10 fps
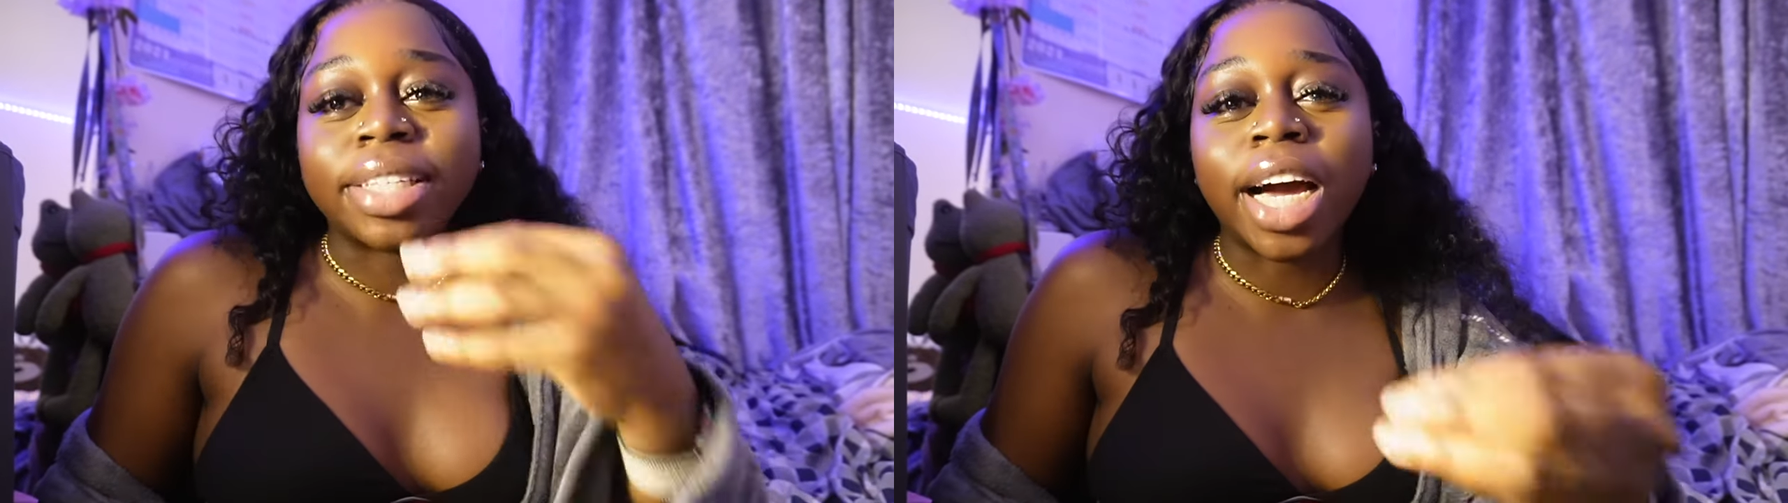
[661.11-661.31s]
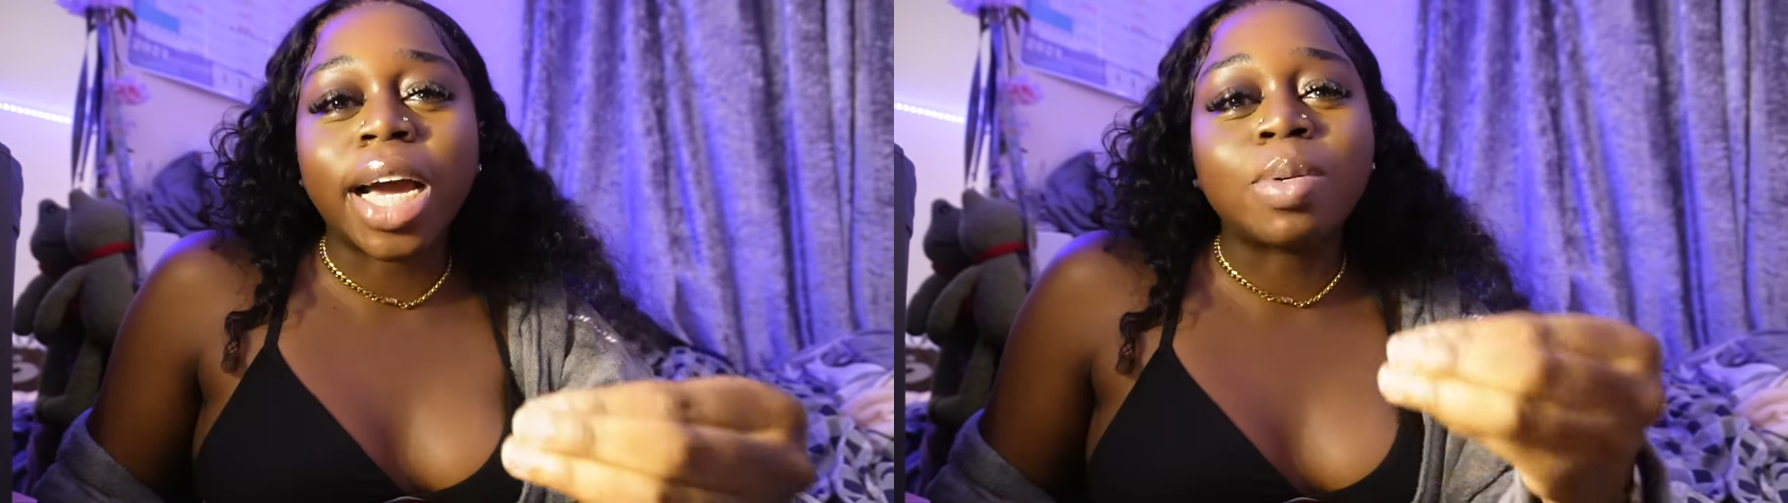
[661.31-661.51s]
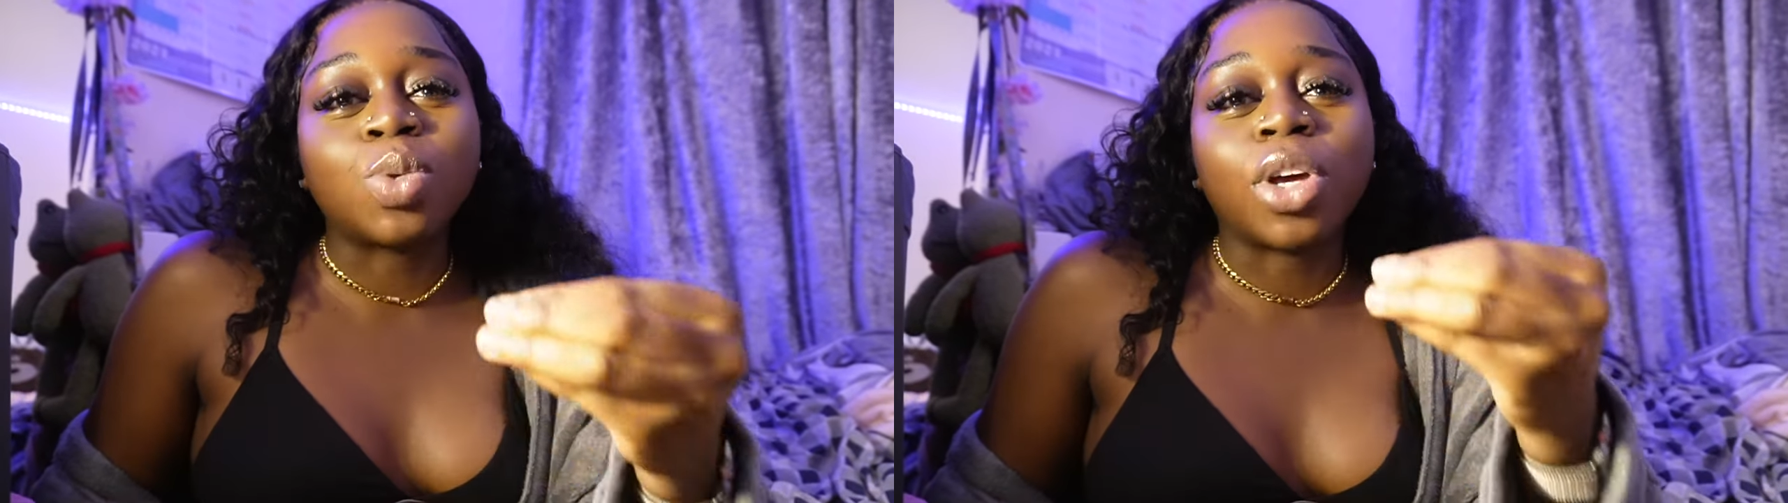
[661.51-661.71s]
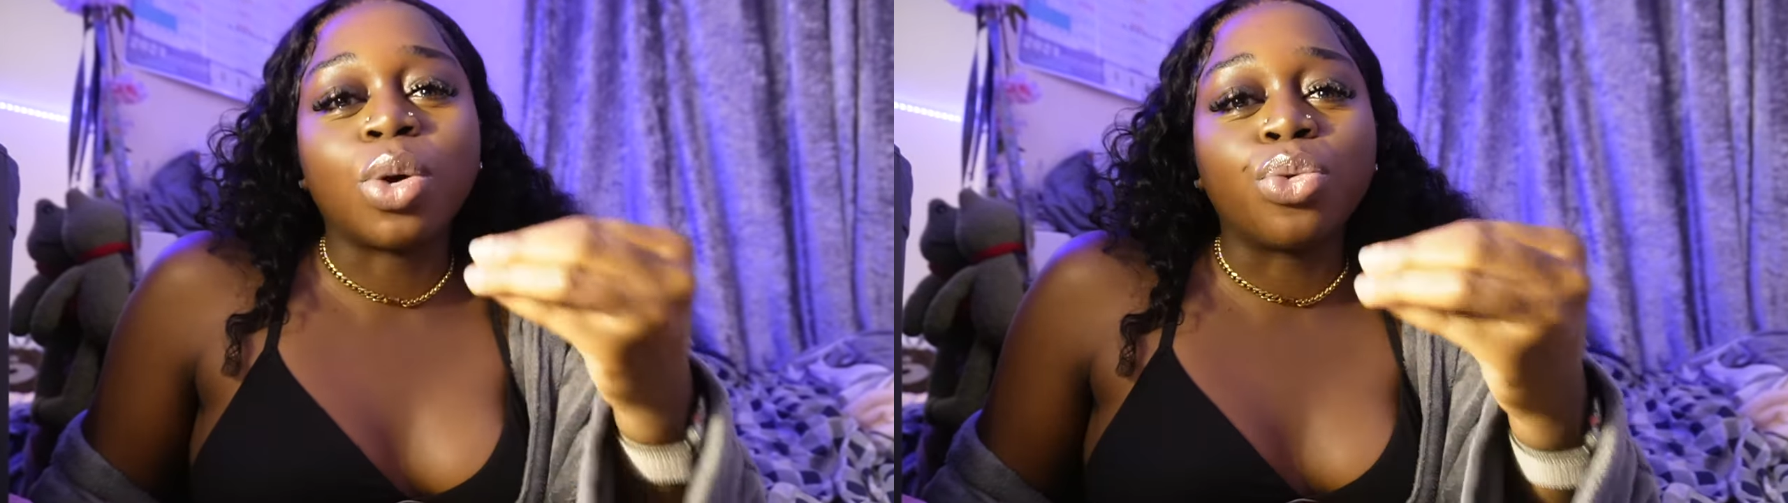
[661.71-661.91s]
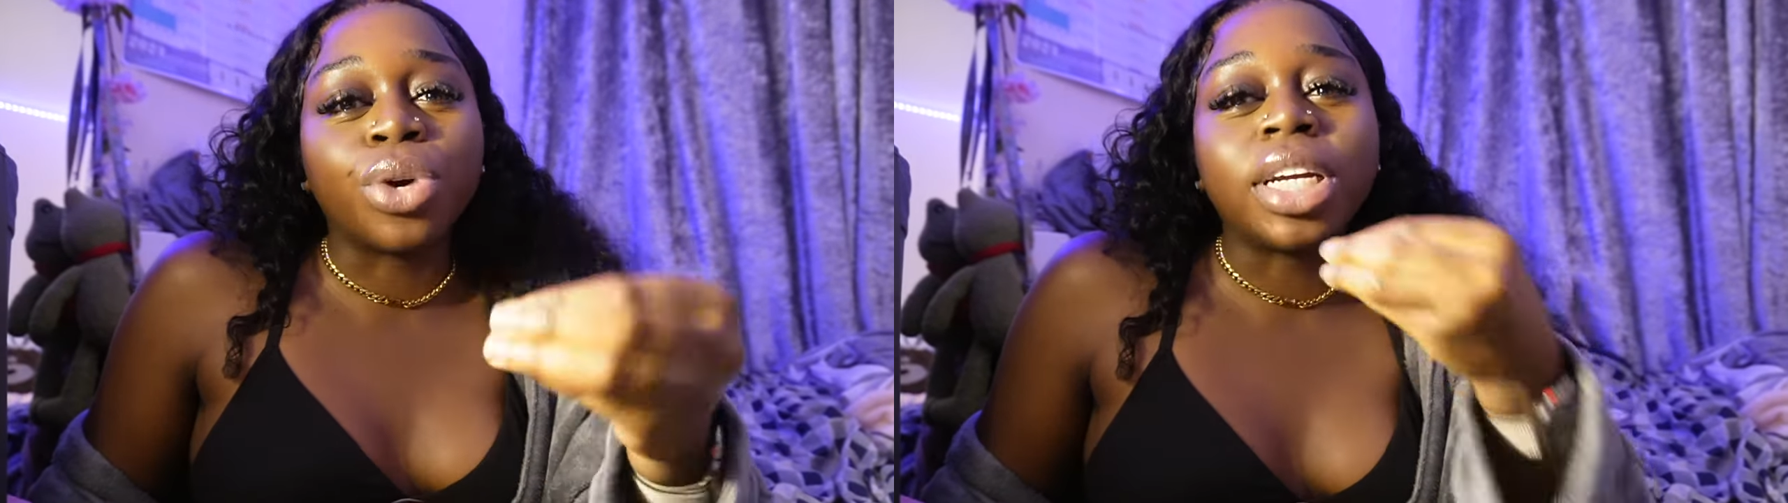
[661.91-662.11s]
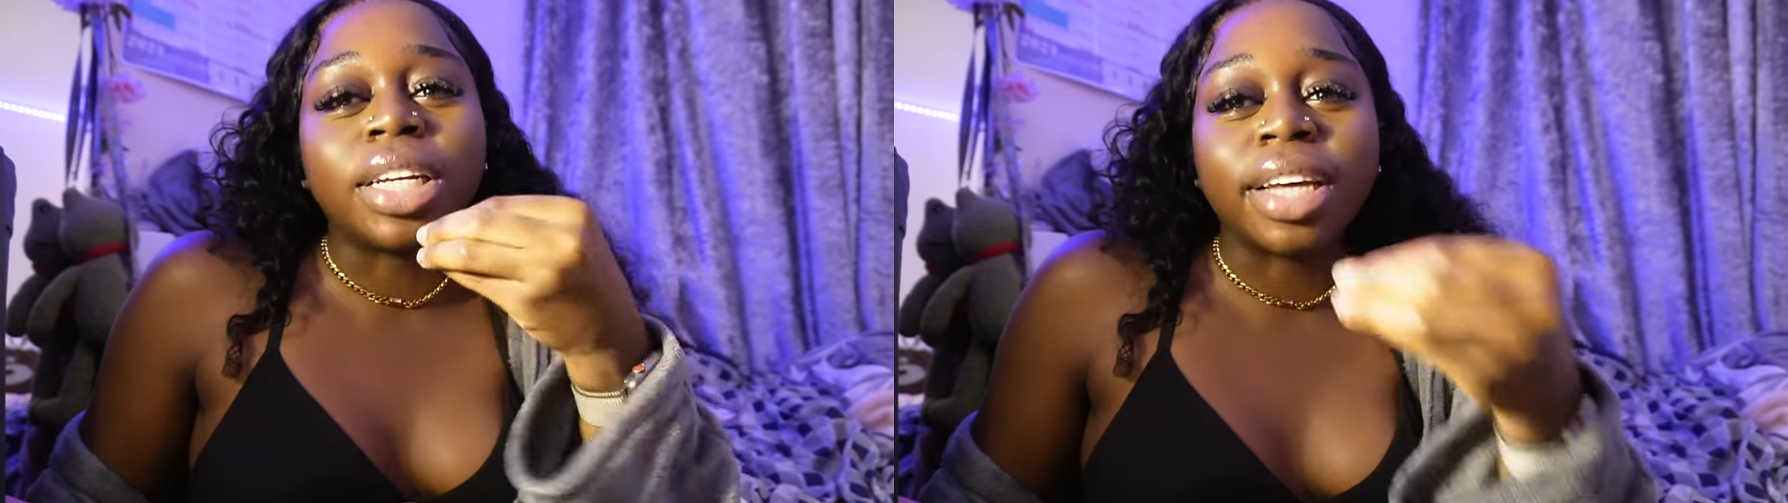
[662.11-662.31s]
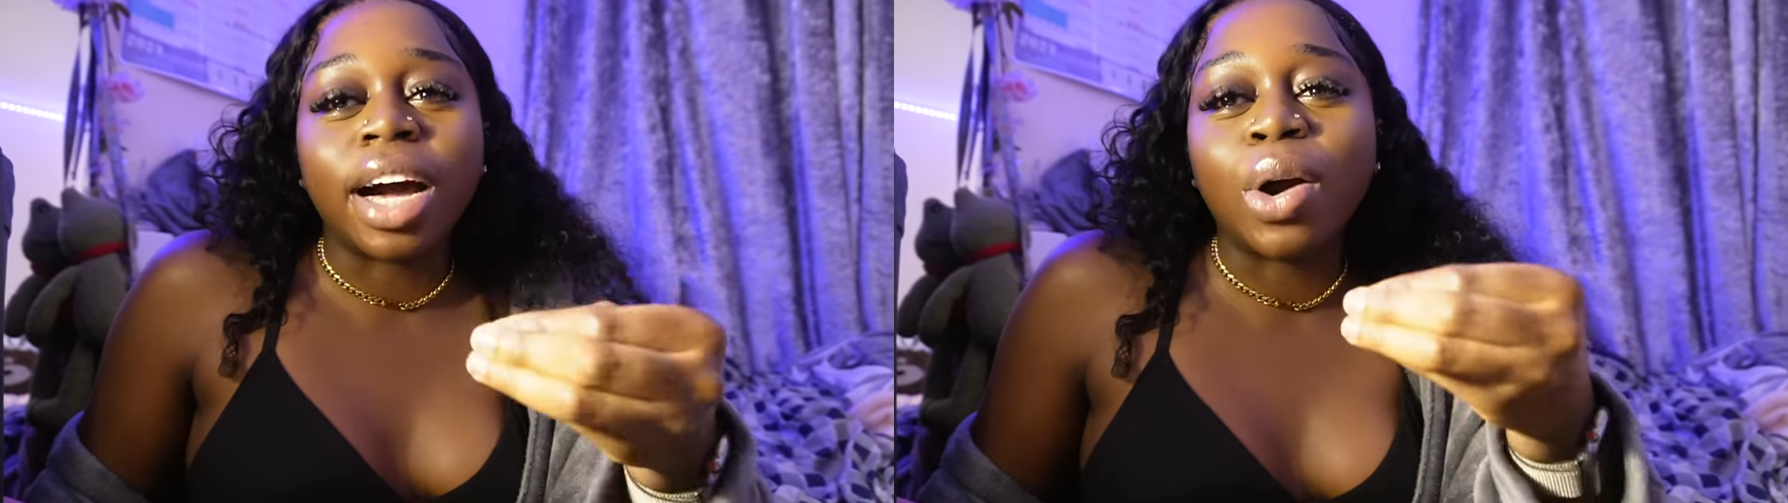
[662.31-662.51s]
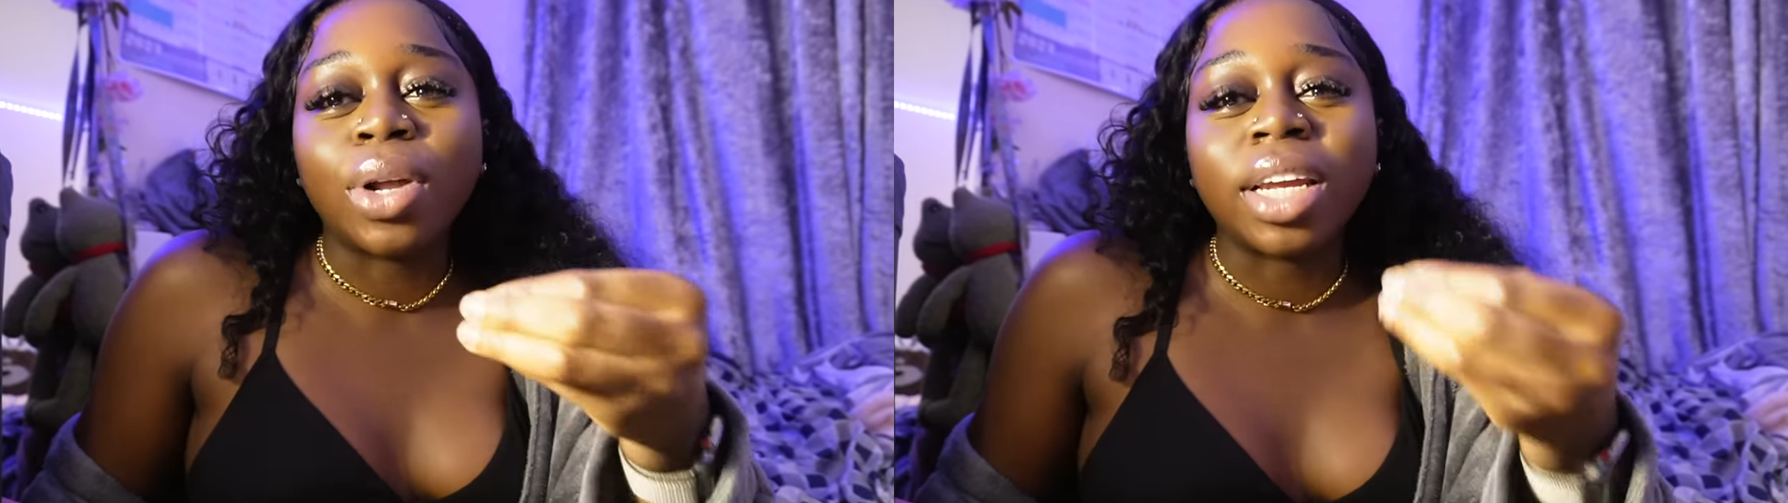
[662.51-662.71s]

times where you're really down,